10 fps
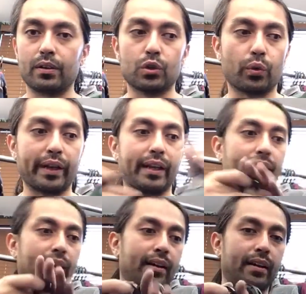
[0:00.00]

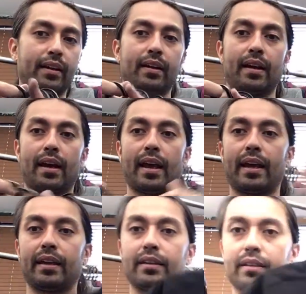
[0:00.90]
green,
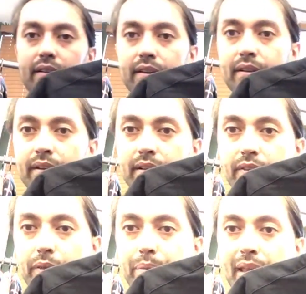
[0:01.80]
and
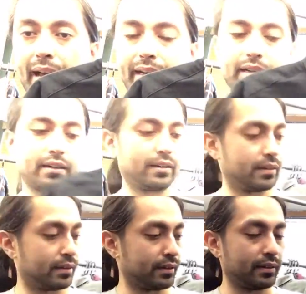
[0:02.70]
the black.
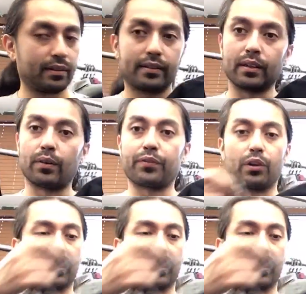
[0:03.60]
So if you're